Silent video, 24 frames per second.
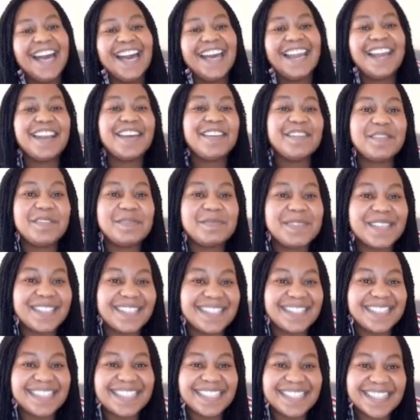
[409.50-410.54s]
Let me fix
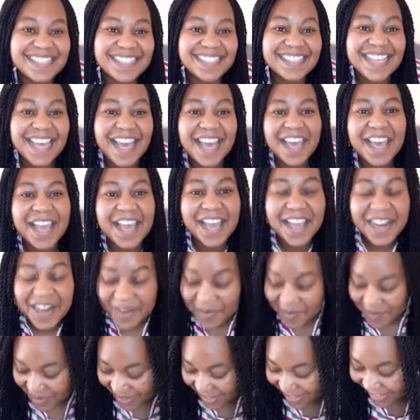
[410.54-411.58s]
this.
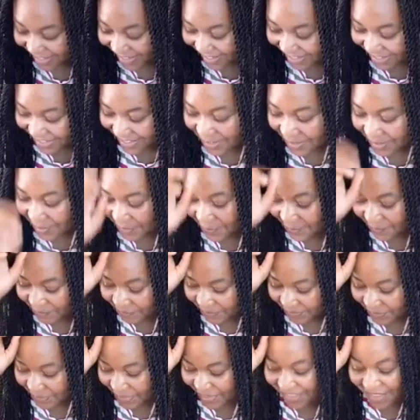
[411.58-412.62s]
Anyway,
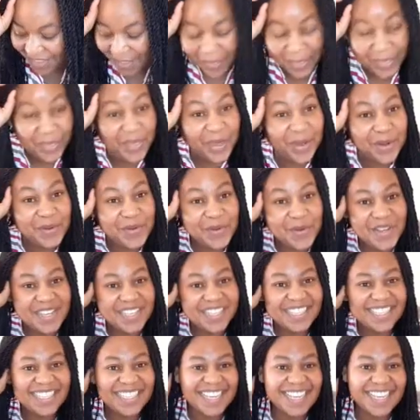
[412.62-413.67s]
the third
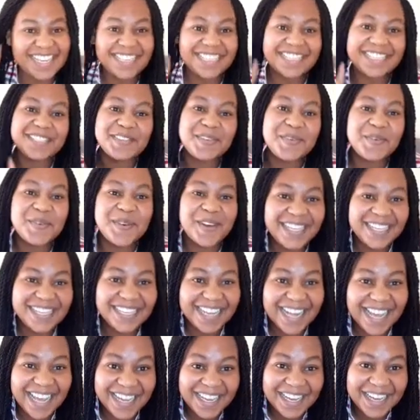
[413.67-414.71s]
question is, why did
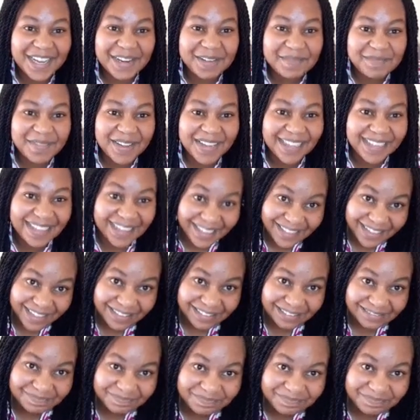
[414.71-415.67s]
I cut my hair?